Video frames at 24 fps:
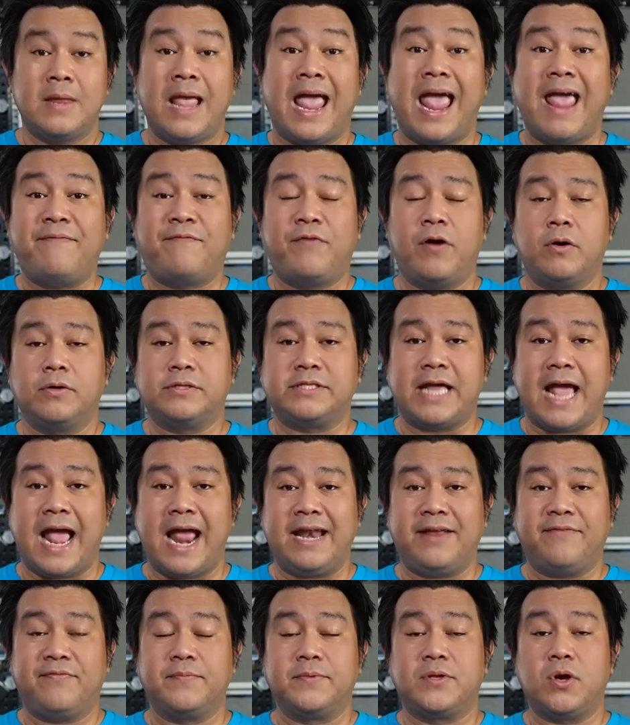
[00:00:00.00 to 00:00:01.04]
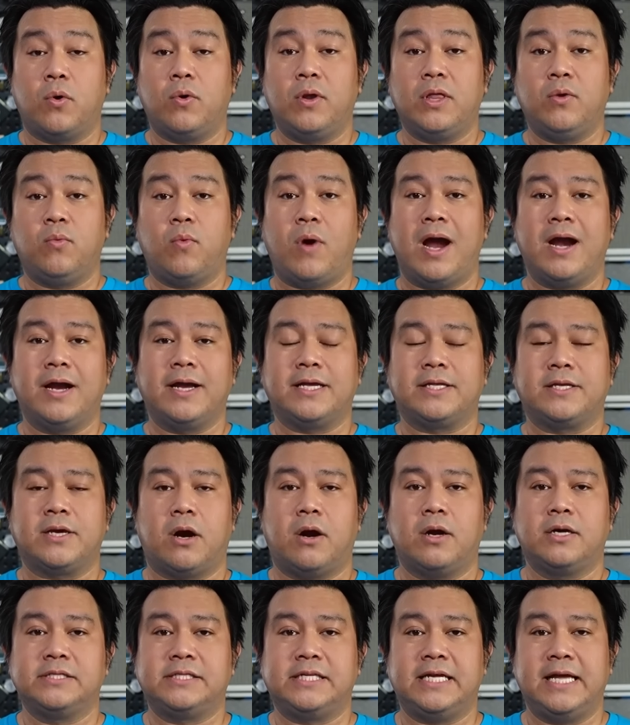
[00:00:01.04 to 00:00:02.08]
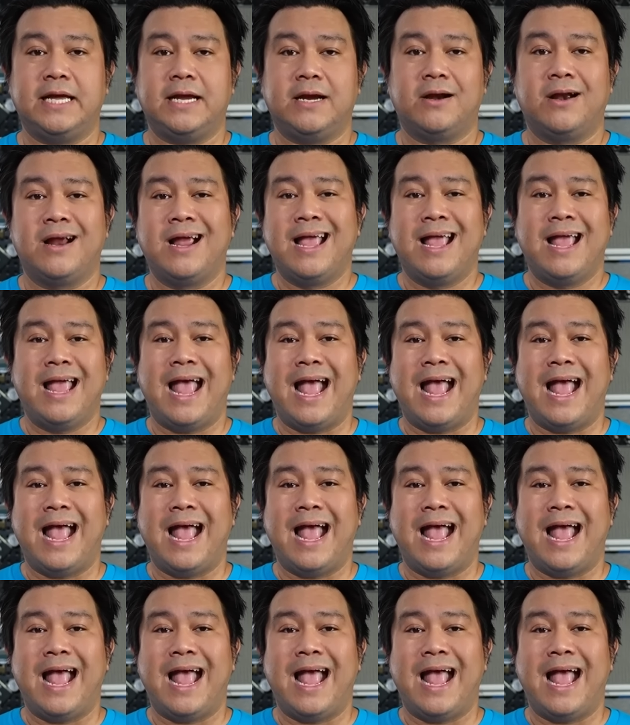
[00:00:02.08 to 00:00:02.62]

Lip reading: Hey folks, Eddie from Totally Wired Guitars here,